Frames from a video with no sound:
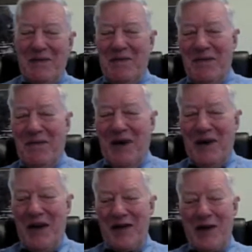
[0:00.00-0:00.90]

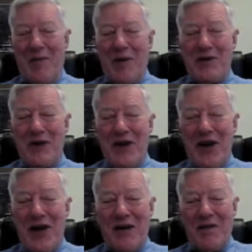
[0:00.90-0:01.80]
foundation operation did
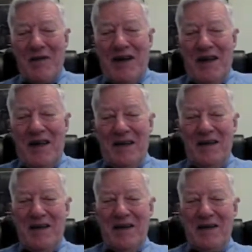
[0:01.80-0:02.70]
not
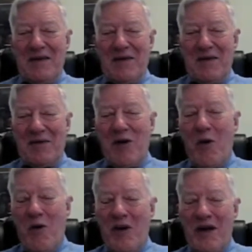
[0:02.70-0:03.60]
sort of
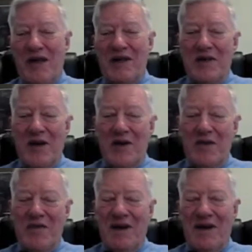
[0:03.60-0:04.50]
go on into other
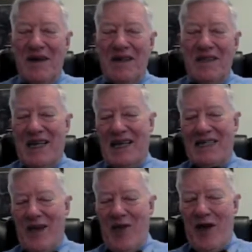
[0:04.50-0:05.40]

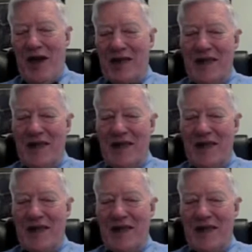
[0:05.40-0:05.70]
sexy things.